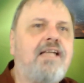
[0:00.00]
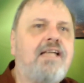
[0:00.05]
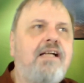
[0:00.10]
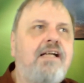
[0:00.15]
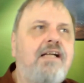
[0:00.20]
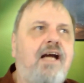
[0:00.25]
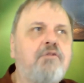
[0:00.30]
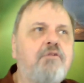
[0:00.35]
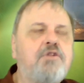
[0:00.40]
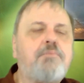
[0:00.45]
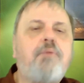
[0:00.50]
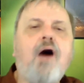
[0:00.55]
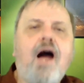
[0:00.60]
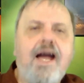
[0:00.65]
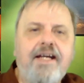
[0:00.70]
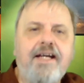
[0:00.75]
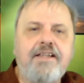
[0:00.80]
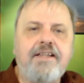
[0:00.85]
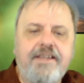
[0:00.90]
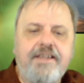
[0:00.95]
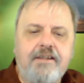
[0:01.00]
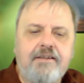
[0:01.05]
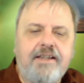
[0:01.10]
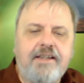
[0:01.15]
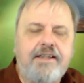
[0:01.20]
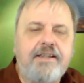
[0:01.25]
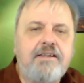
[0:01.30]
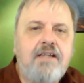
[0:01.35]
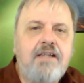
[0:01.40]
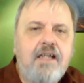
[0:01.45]
I said I was
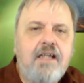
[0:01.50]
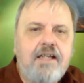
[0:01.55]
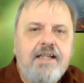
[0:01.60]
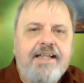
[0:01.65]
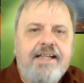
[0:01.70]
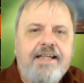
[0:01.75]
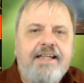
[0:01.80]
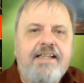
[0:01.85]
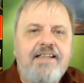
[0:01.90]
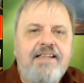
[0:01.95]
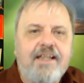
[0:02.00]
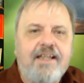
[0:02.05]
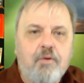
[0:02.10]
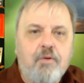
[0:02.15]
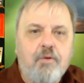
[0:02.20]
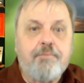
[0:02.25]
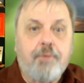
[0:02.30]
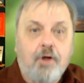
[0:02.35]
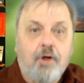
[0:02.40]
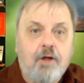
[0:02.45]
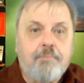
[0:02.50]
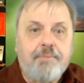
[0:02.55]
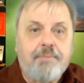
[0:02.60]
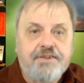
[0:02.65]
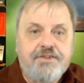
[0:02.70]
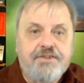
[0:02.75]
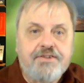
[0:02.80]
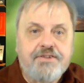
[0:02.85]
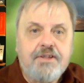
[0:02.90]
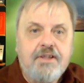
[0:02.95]
pioneering healing with
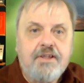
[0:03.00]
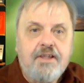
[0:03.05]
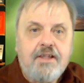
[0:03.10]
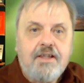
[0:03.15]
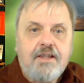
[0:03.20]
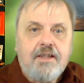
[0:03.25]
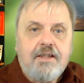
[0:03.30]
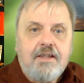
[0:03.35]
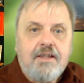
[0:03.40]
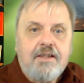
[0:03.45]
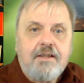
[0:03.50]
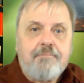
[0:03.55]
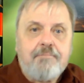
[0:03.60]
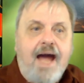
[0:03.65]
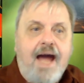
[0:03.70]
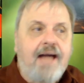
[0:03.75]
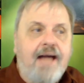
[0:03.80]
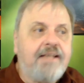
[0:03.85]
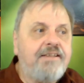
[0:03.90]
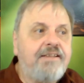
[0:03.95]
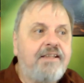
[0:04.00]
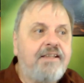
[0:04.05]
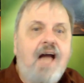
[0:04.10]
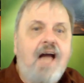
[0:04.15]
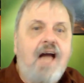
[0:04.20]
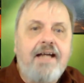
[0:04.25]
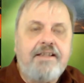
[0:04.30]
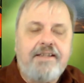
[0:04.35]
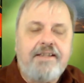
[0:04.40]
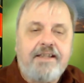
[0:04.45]
purpose back in the
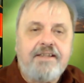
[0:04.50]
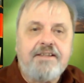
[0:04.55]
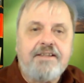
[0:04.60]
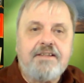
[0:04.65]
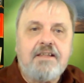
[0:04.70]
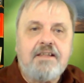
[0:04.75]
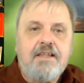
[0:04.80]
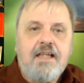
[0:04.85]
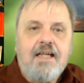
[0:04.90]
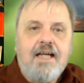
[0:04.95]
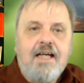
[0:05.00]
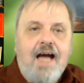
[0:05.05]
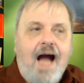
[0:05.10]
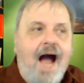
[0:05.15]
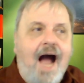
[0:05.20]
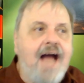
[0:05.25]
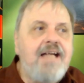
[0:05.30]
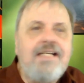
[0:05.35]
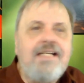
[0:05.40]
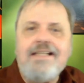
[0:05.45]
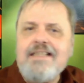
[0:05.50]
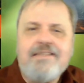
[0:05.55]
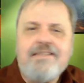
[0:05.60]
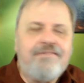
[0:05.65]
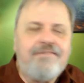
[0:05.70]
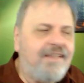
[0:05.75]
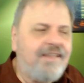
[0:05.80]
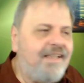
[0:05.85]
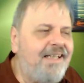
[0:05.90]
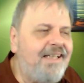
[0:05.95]
90s. I didn't
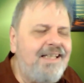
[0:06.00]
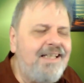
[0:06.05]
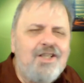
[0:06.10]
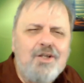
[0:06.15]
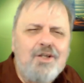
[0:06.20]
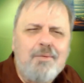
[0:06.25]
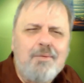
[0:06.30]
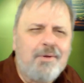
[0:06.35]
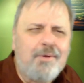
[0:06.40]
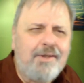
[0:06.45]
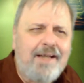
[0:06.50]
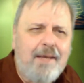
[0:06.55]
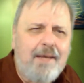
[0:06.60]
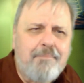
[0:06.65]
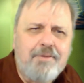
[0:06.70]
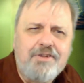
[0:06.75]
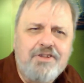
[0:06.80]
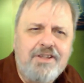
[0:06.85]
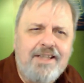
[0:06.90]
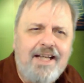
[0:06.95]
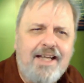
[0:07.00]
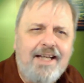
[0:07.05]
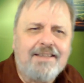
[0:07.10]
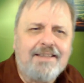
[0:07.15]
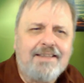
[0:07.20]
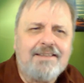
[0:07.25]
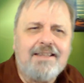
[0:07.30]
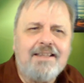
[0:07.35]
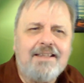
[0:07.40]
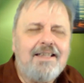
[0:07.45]
even hear about
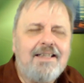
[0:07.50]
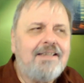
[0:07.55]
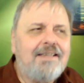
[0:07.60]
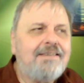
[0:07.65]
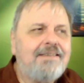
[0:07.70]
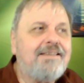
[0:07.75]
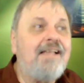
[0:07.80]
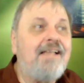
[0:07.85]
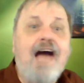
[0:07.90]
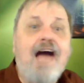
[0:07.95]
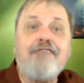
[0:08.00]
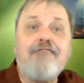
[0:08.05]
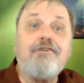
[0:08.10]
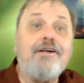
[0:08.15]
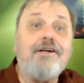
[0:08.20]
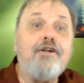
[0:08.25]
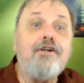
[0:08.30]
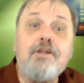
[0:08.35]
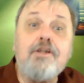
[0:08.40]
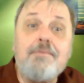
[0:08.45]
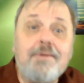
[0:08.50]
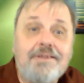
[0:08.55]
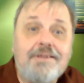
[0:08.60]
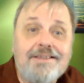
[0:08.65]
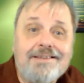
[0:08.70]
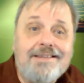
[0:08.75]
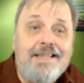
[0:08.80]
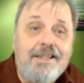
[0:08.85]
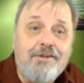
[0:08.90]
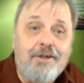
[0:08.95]
epigenetics till after I heard about
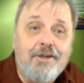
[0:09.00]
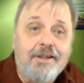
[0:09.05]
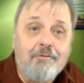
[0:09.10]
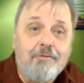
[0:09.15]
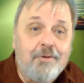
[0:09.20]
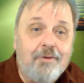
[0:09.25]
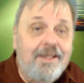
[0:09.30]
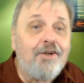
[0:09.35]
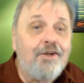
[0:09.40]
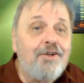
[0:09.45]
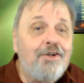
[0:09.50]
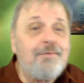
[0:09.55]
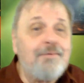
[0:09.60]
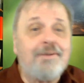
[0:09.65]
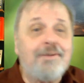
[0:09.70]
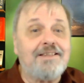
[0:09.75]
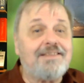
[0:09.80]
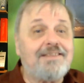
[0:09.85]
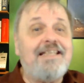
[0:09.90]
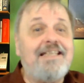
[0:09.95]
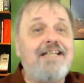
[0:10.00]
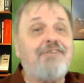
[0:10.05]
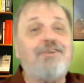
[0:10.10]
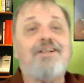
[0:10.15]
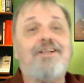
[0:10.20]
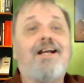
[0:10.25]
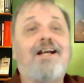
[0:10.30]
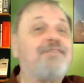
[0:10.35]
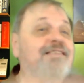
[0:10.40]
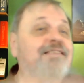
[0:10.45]
The Secret. When I heard about The
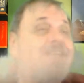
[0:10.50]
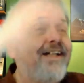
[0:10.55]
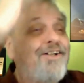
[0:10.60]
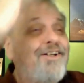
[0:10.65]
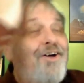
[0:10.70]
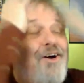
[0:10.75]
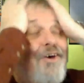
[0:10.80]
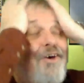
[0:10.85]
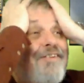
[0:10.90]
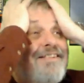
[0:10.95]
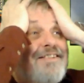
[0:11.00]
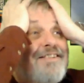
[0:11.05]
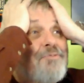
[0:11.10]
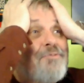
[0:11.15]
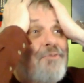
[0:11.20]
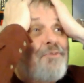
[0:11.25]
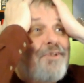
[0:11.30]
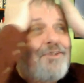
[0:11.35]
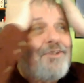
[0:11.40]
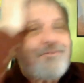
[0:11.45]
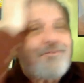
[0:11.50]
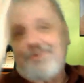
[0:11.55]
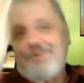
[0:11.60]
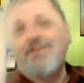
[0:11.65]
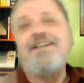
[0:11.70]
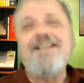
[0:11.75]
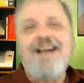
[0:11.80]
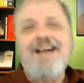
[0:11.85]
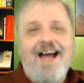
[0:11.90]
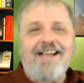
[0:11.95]
Secret, I was like, oh, this is
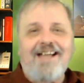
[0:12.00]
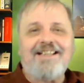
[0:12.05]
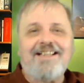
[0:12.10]
wonderful.